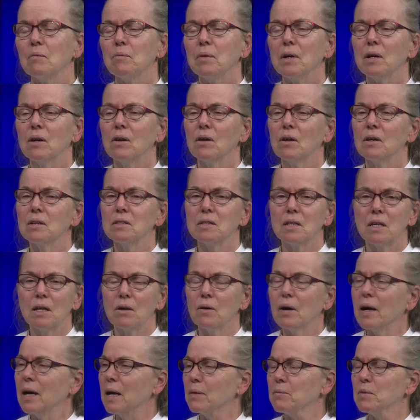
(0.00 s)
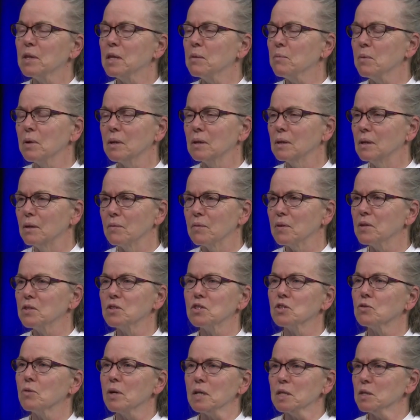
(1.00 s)
because here I am in the middle of this
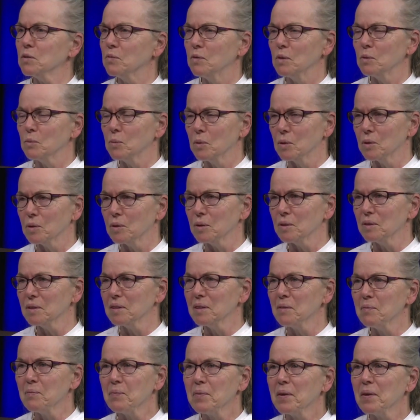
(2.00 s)
stressful world